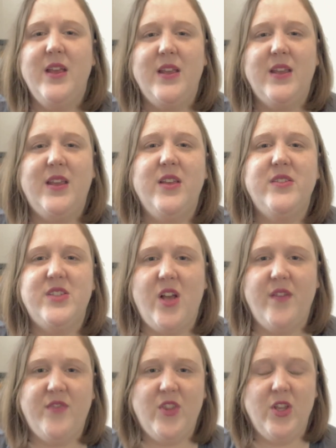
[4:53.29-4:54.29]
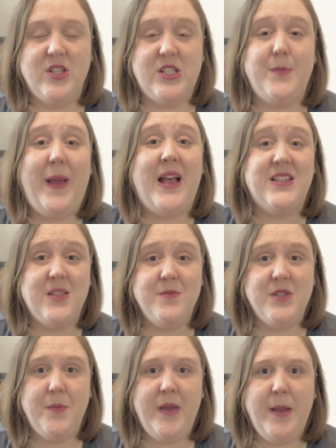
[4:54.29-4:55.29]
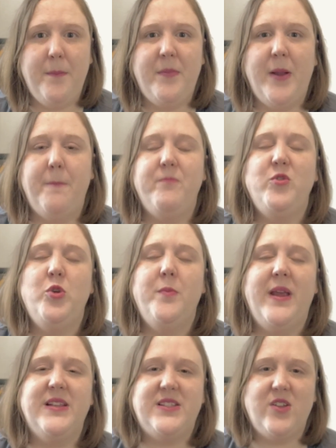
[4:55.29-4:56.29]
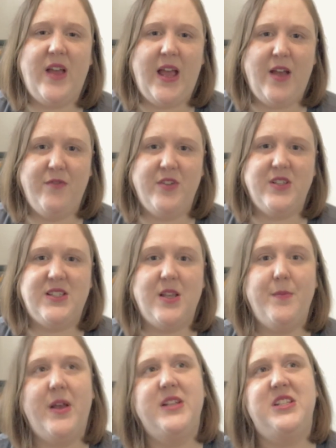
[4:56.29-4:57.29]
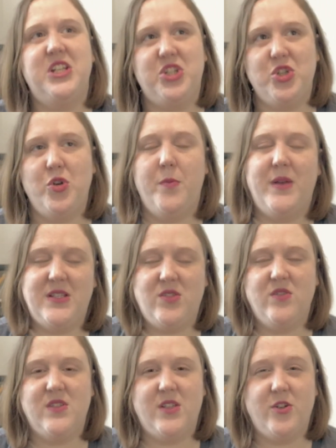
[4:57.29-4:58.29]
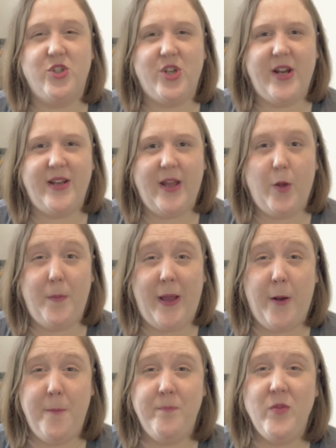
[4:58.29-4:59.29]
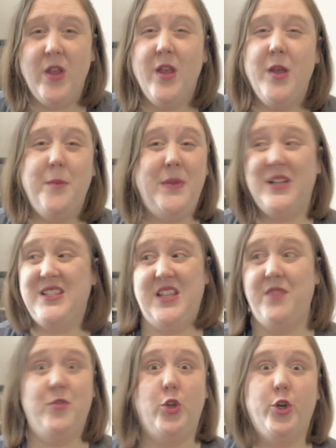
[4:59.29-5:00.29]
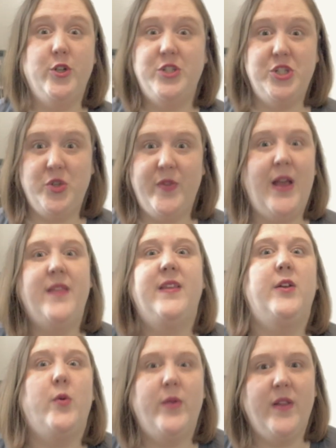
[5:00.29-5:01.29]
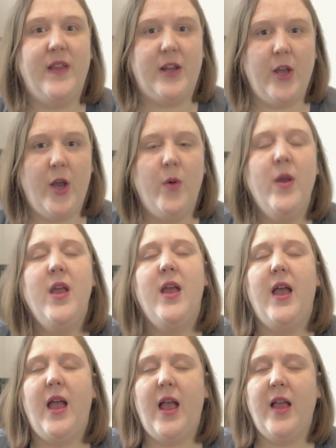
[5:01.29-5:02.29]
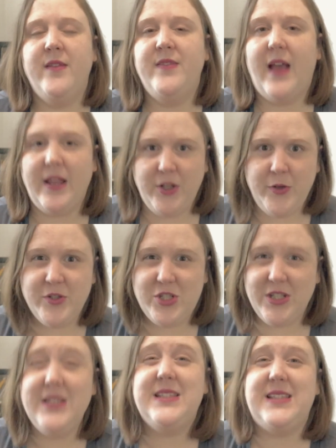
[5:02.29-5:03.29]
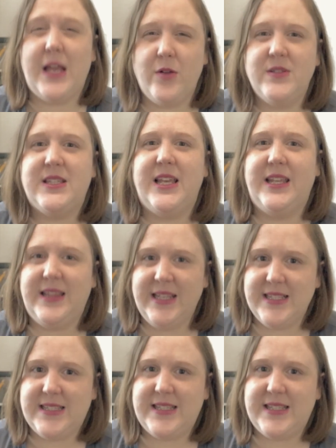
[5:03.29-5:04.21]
kills off the spasms a bit, but you may still have some additional muscles that are trying to help out because they've learned to do that and they don't want to let go. And that usually sounds like this,